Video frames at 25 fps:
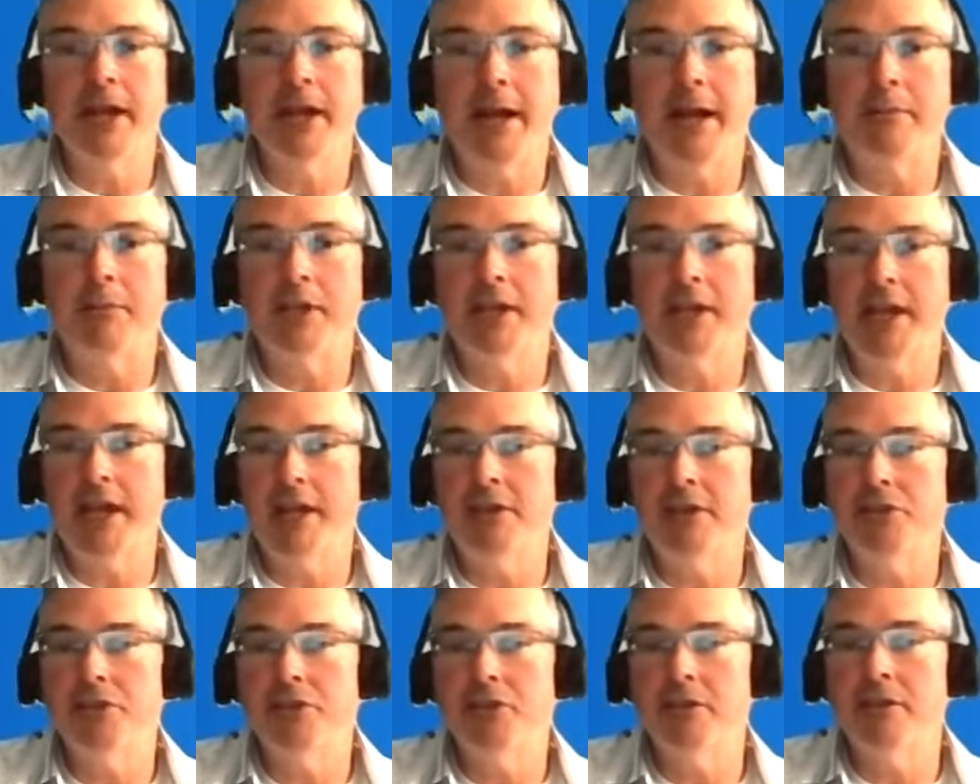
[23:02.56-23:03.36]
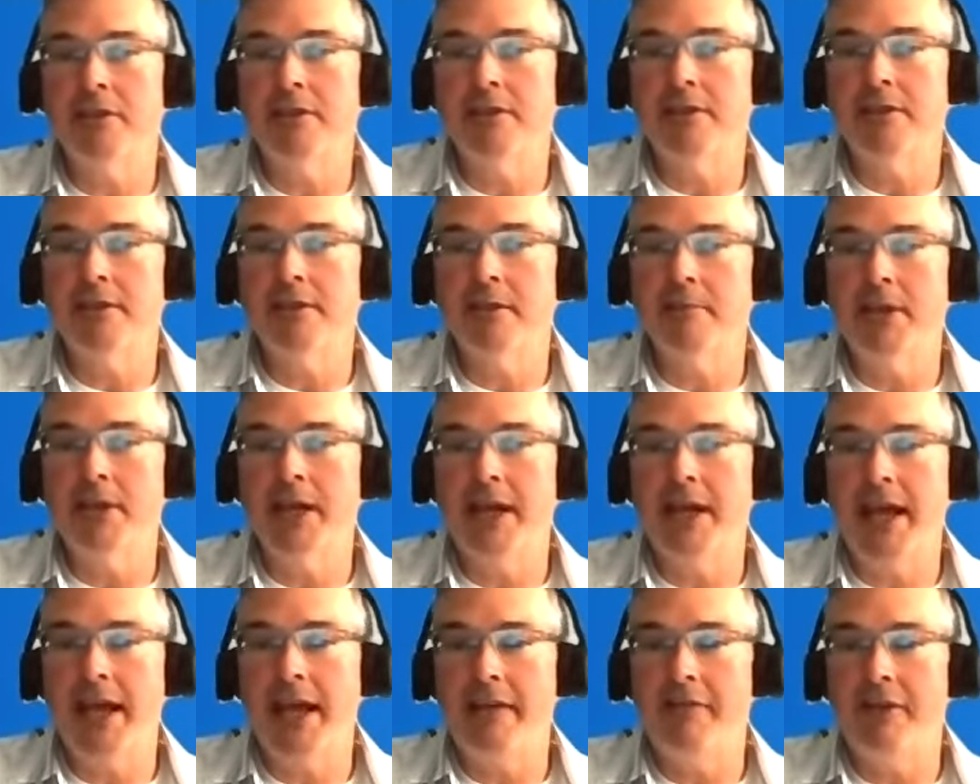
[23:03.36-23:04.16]
applications,
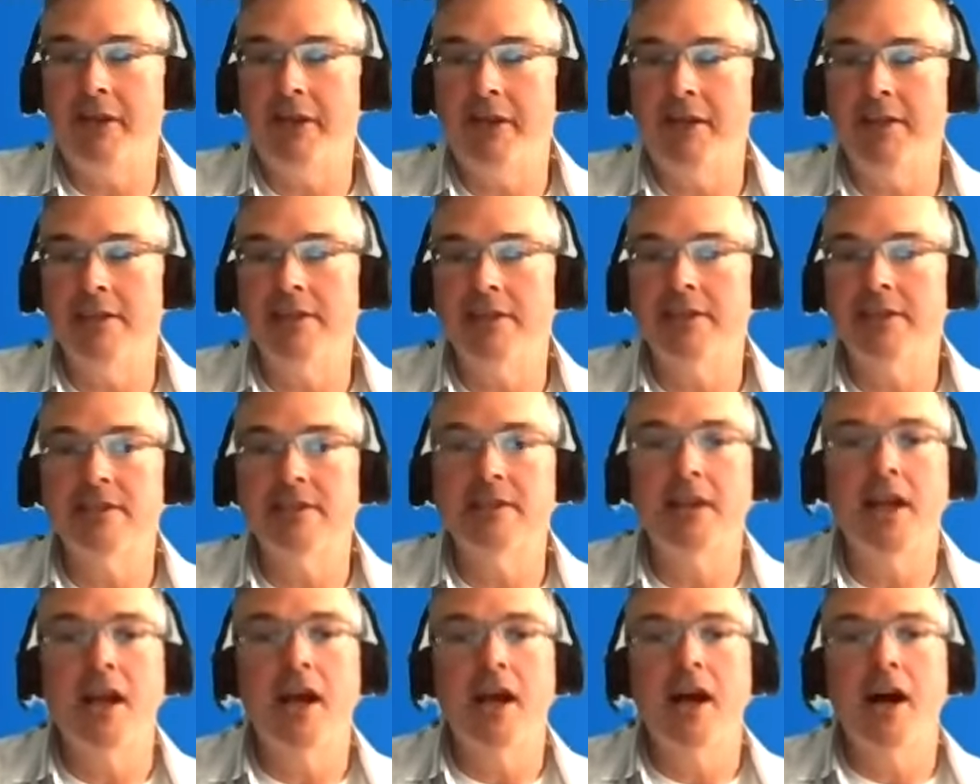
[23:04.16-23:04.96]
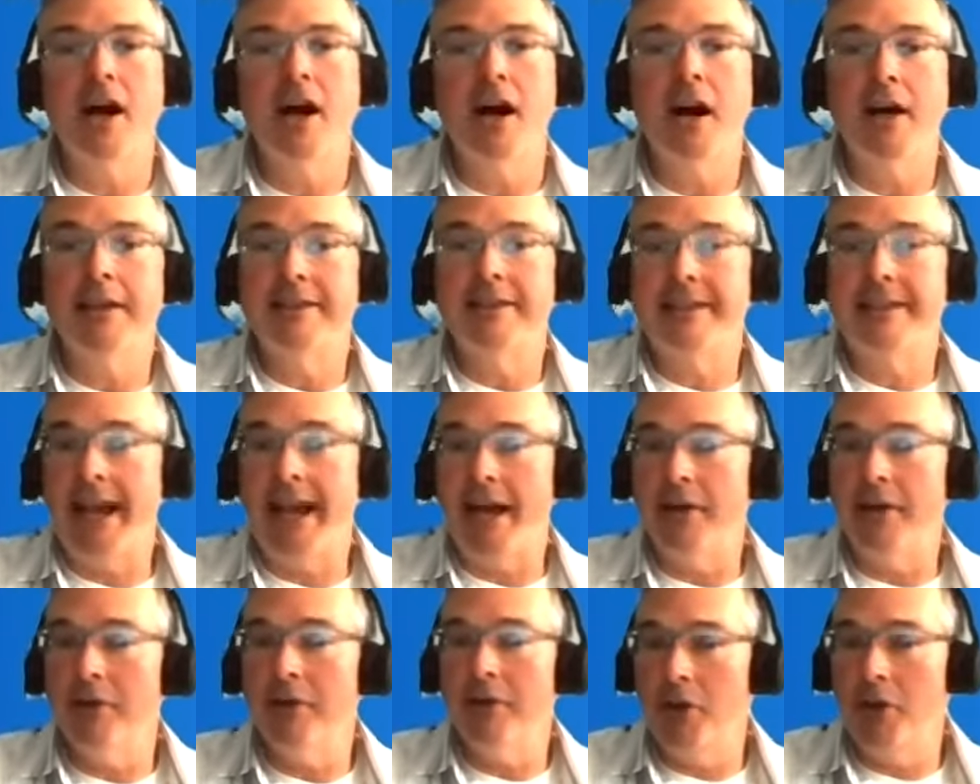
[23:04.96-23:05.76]
submit evidence,
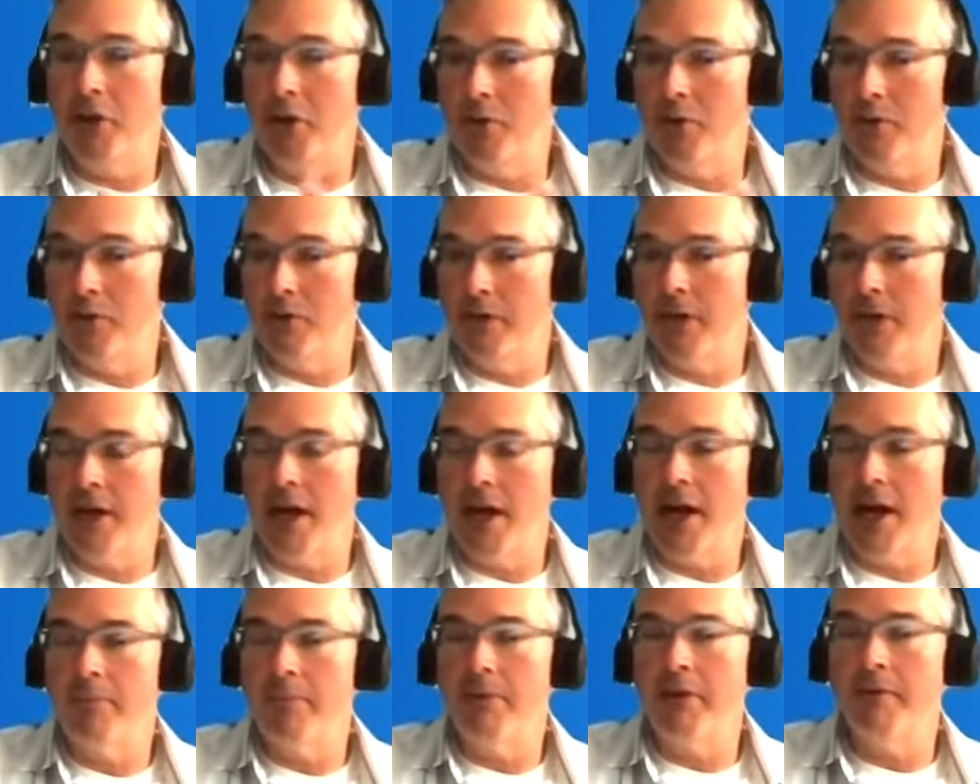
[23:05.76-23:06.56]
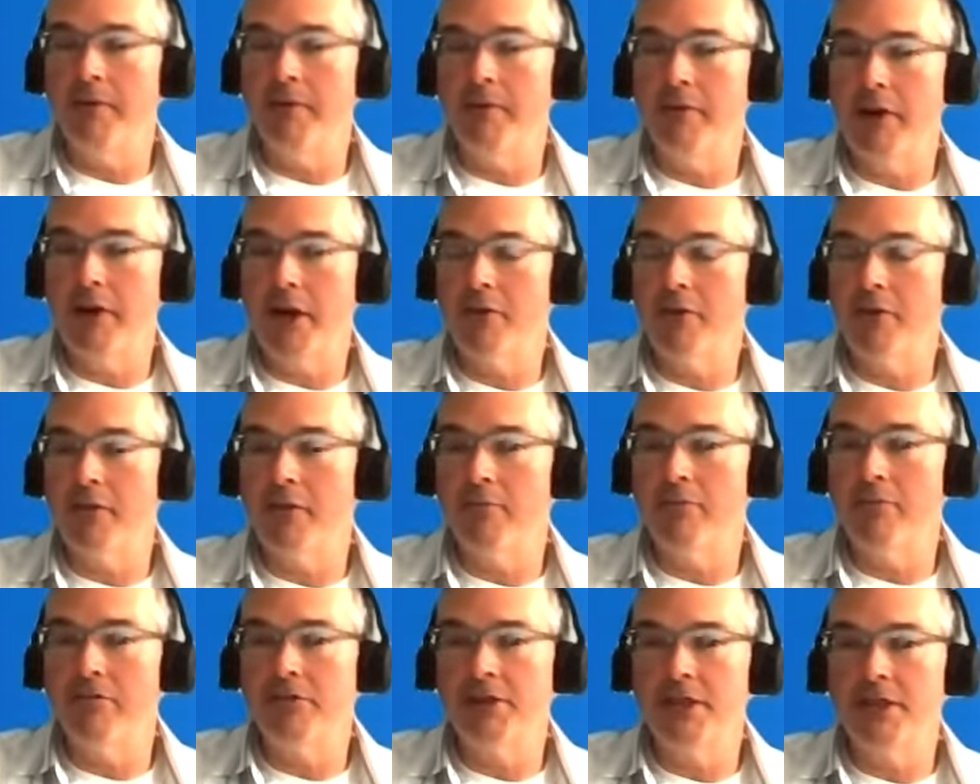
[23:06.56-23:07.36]
download a copy of the record
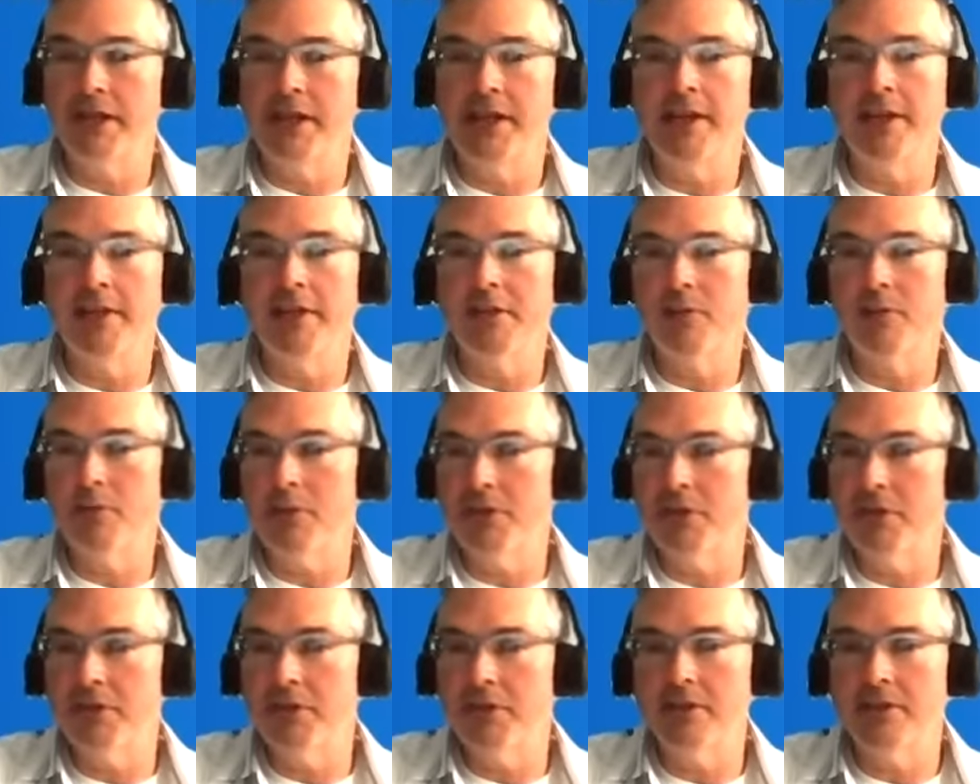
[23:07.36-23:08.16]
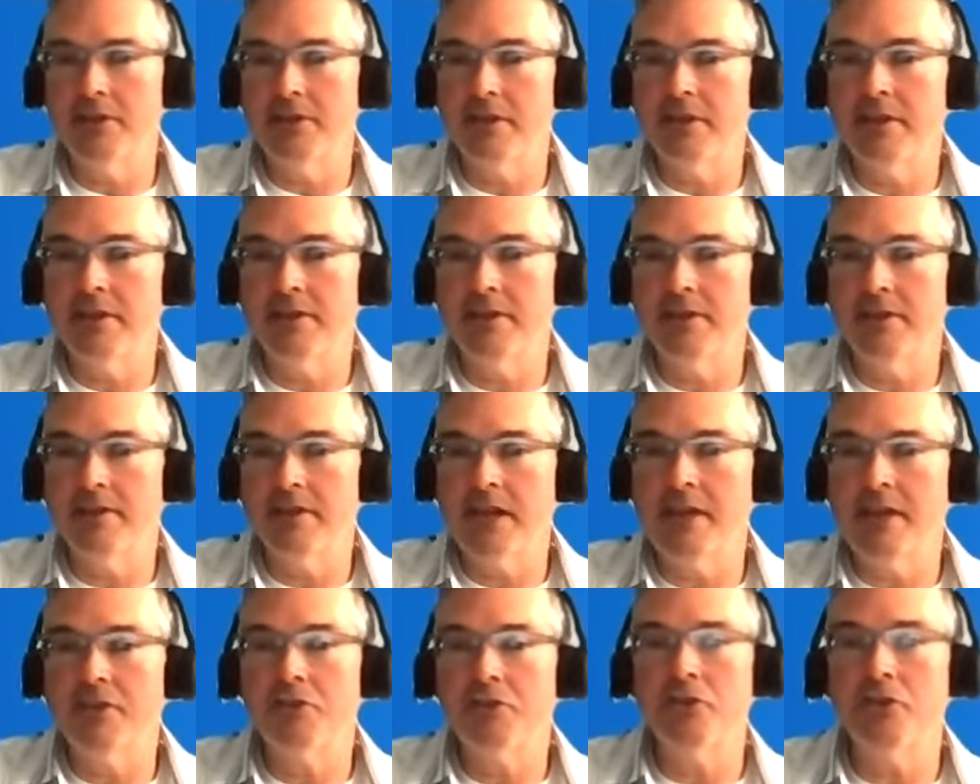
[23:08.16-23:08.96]
of proceedings, which is
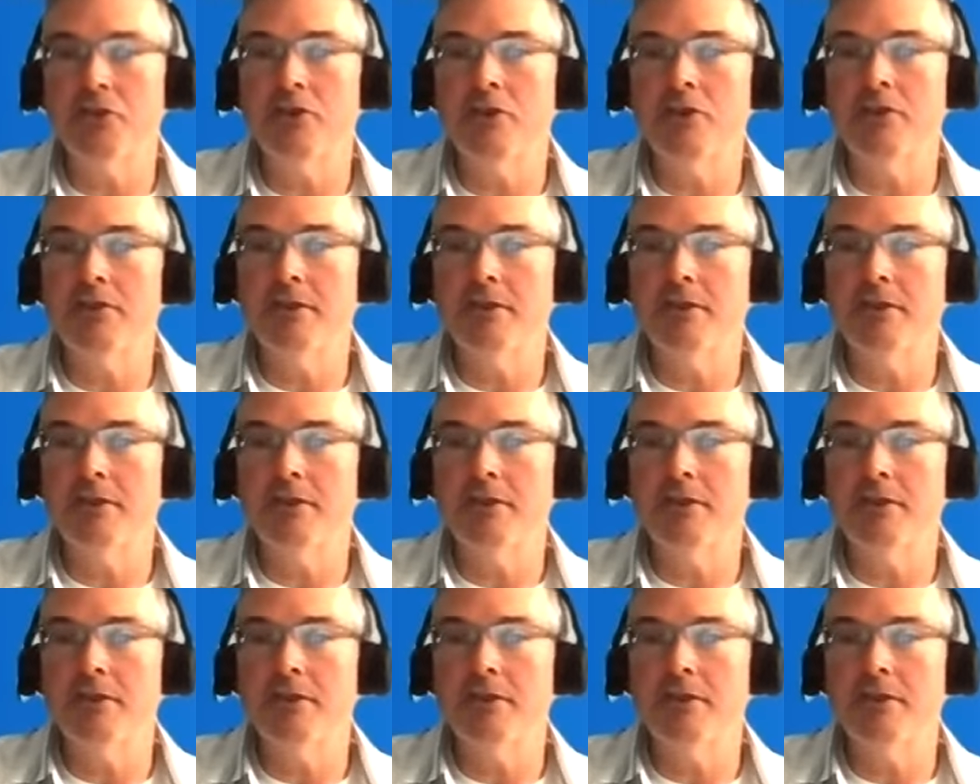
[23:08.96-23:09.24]
essential.